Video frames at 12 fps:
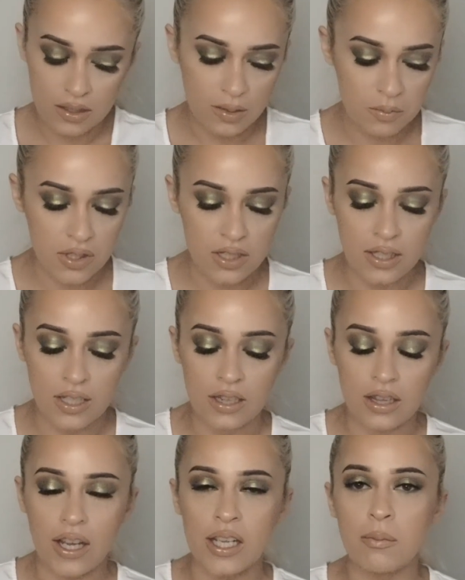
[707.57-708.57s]
I'm just going to
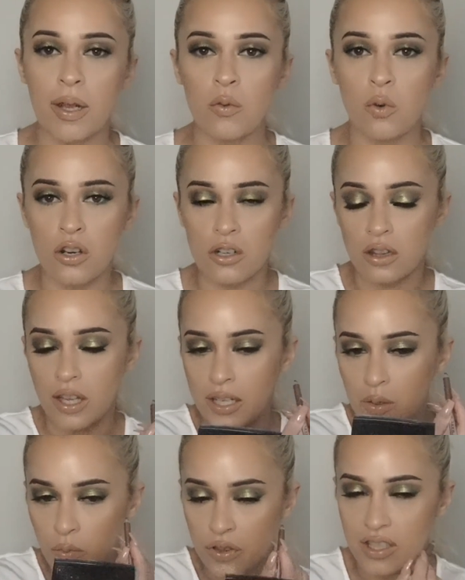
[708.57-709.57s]
line my
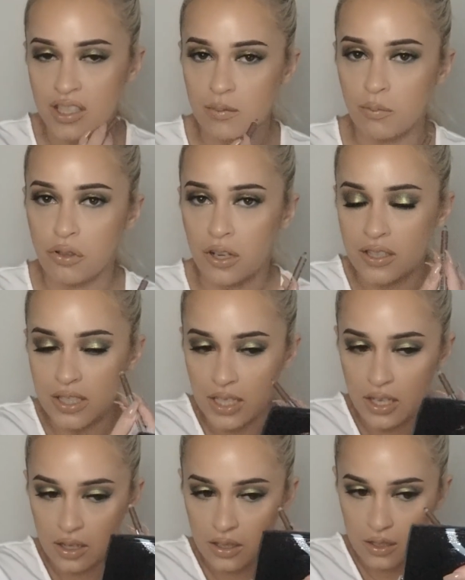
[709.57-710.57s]
waterline with this bronzy
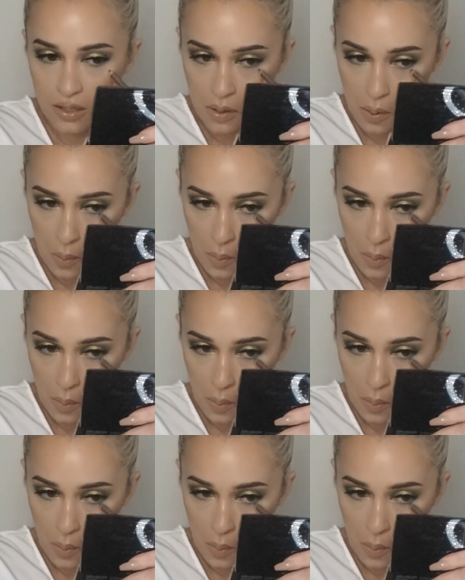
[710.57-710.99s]
color.